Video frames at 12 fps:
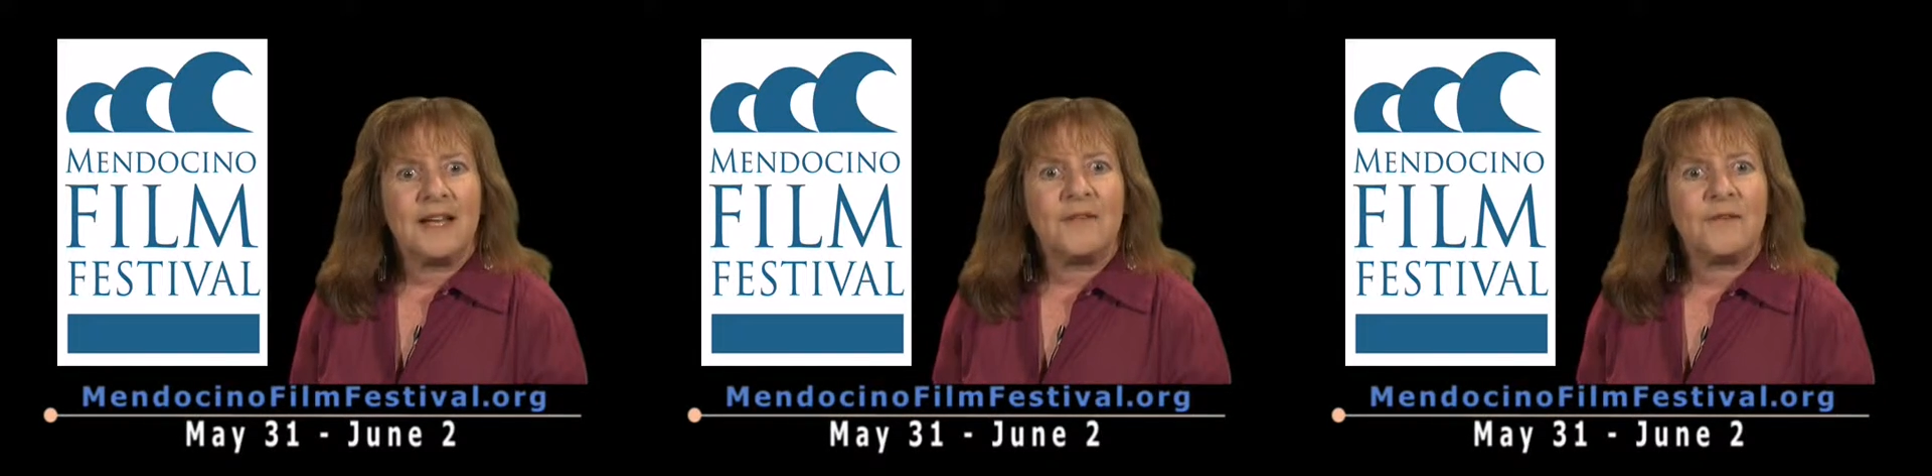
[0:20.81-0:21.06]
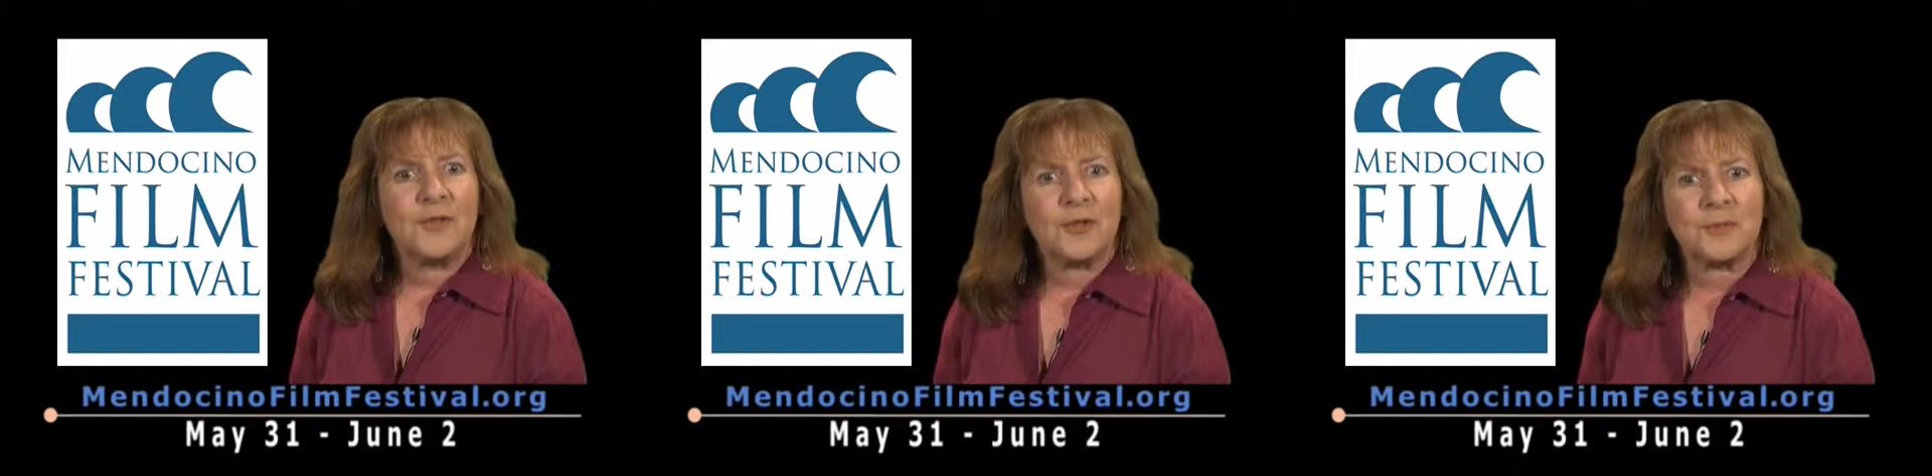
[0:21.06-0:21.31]

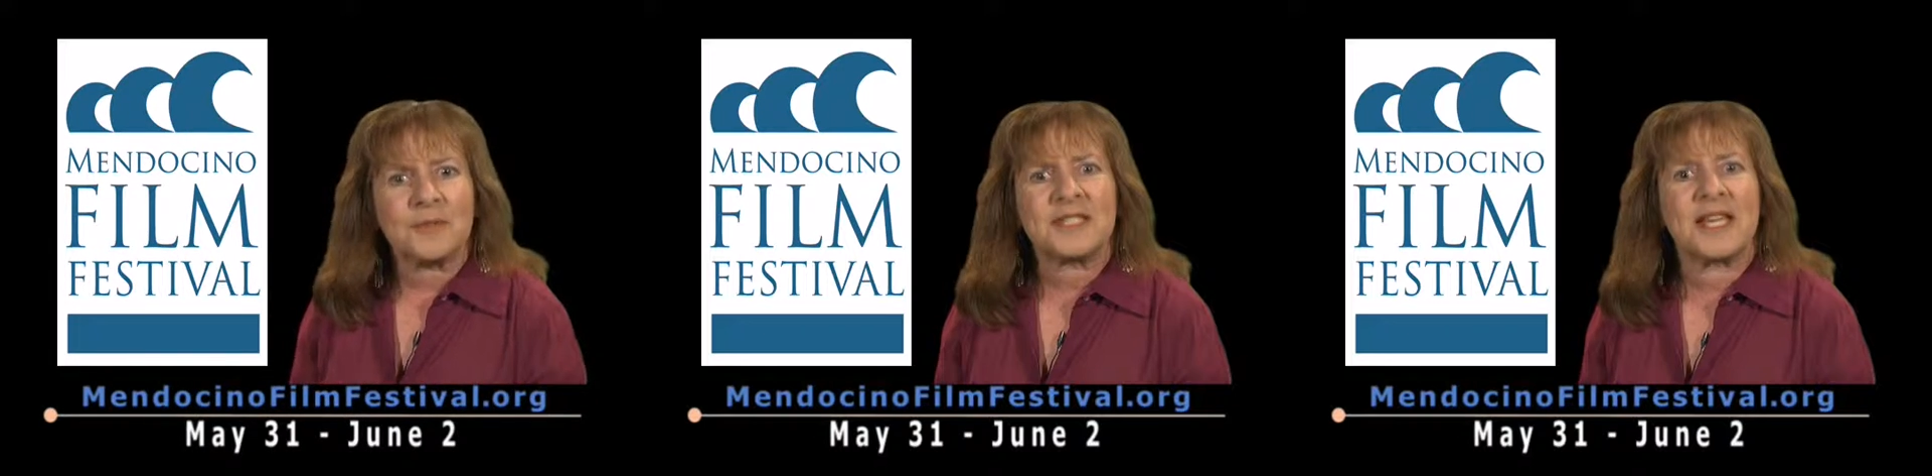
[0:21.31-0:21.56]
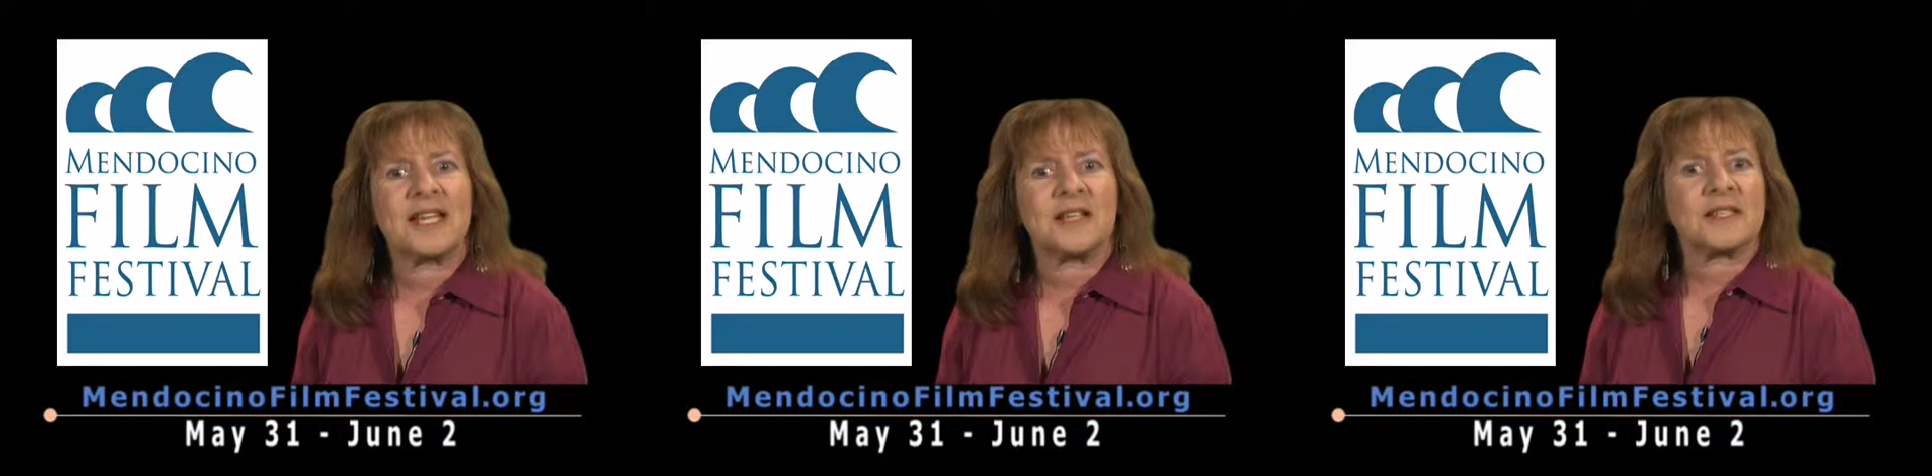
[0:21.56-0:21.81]
Films
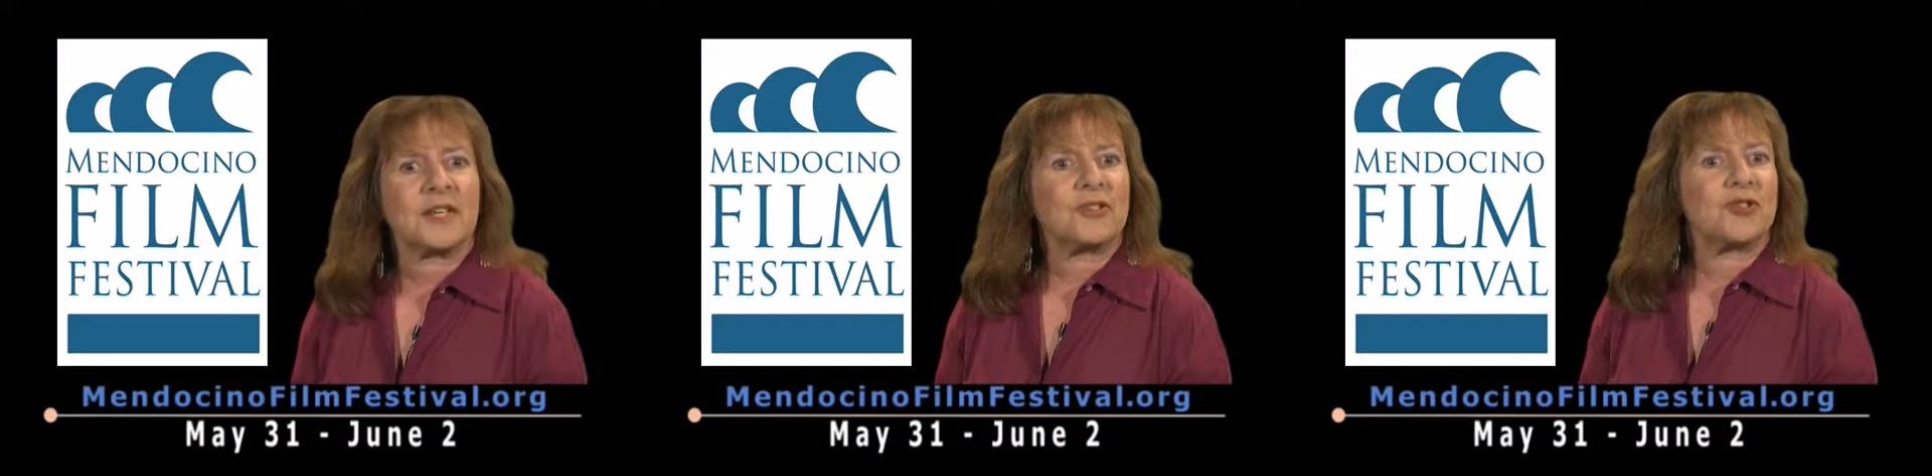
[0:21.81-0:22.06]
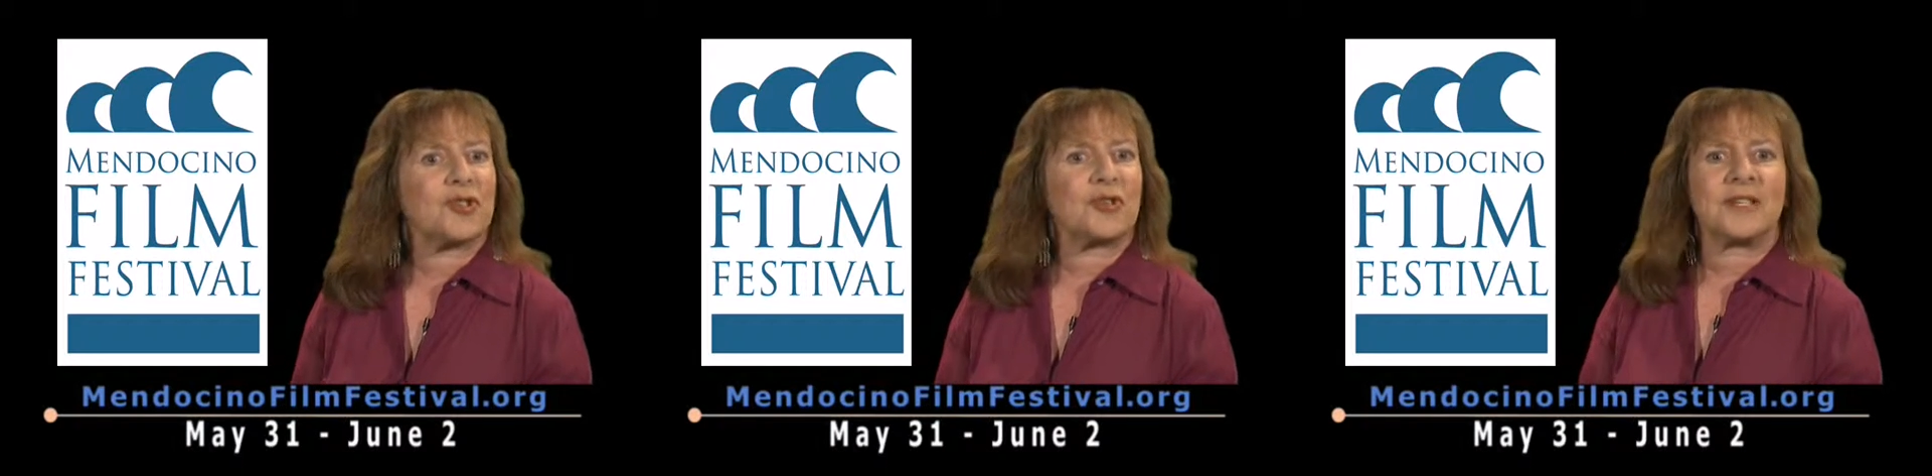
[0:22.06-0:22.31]
take us on
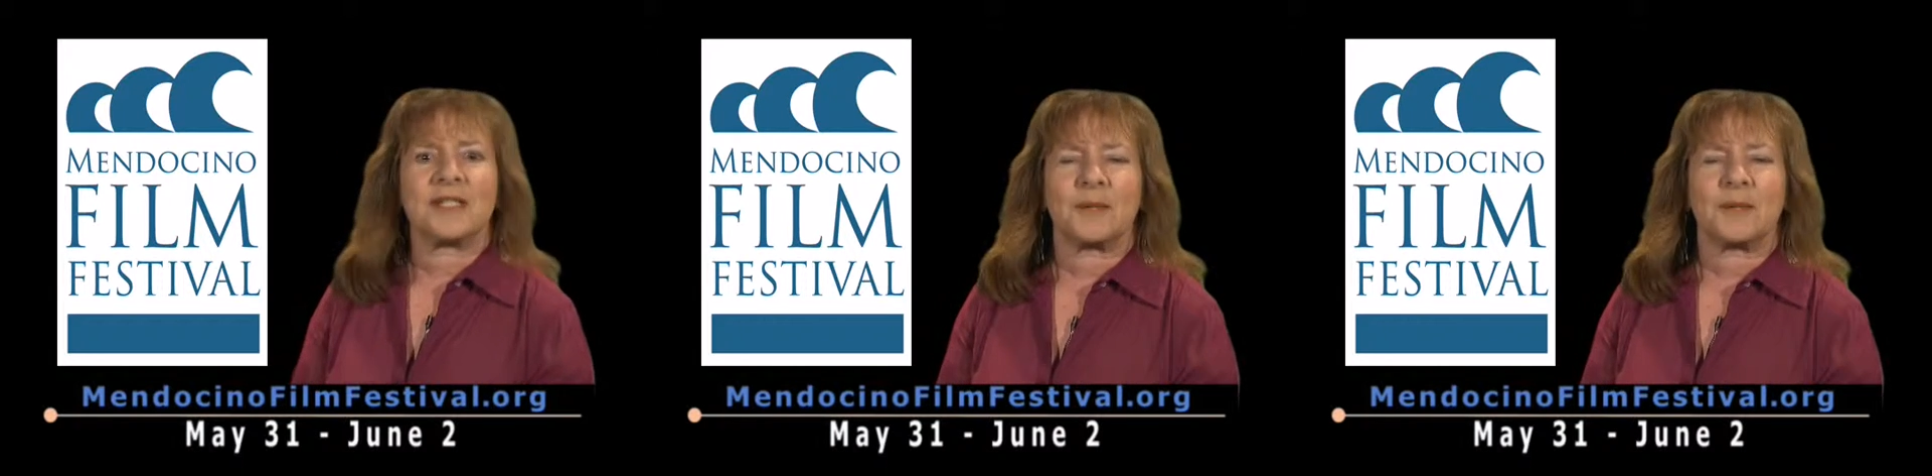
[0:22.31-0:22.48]
journeys